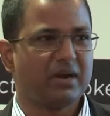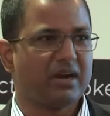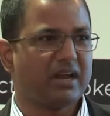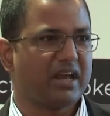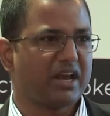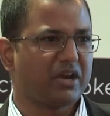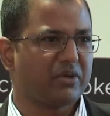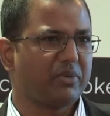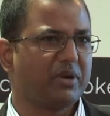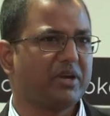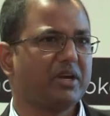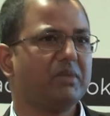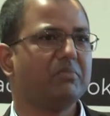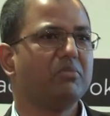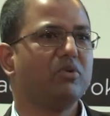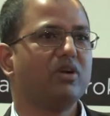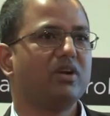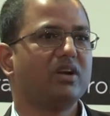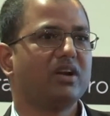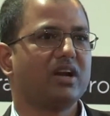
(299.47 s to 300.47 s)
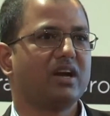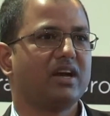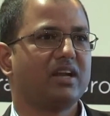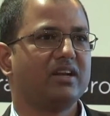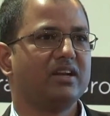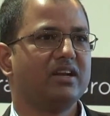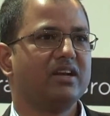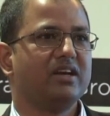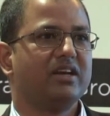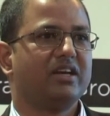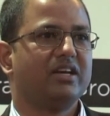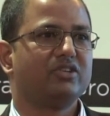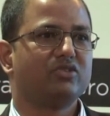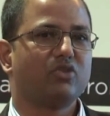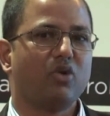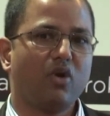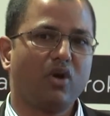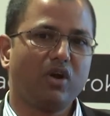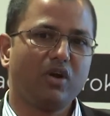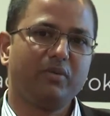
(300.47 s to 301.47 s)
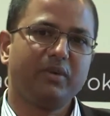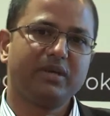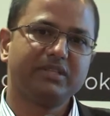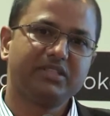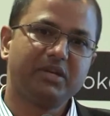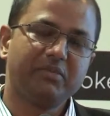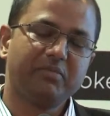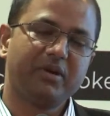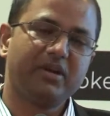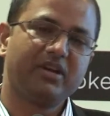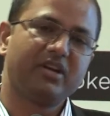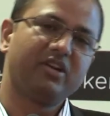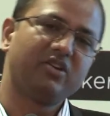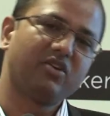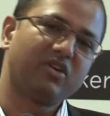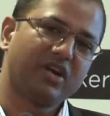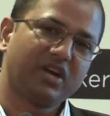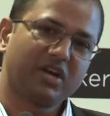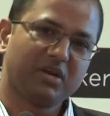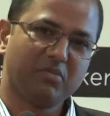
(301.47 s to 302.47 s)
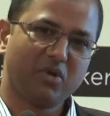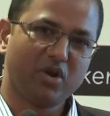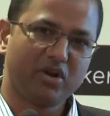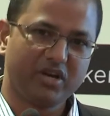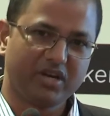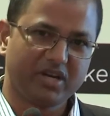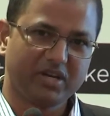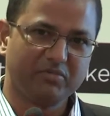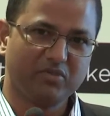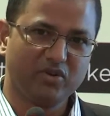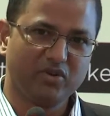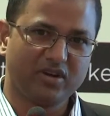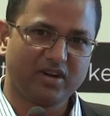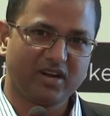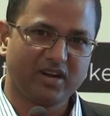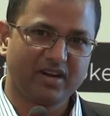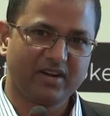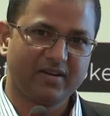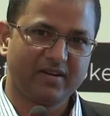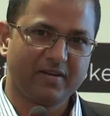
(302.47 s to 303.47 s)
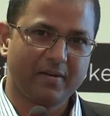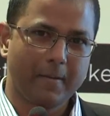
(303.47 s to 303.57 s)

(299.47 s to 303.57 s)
but equity bull run is always dependent on a commodity bull run.